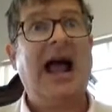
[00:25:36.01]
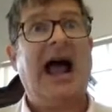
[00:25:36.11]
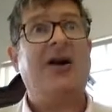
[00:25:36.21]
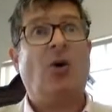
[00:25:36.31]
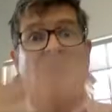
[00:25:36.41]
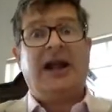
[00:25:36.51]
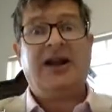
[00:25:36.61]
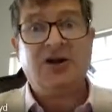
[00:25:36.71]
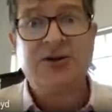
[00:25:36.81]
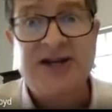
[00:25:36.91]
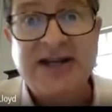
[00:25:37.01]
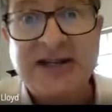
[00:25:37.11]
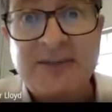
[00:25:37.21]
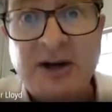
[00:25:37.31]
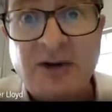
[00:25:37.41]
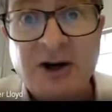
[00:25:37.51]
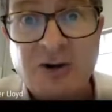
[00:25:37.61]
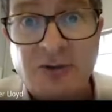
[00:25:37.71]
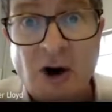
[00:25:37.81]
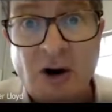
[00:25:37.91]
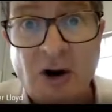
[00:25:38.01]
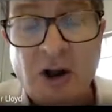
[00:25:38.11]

and all they can do is get something right or wrong.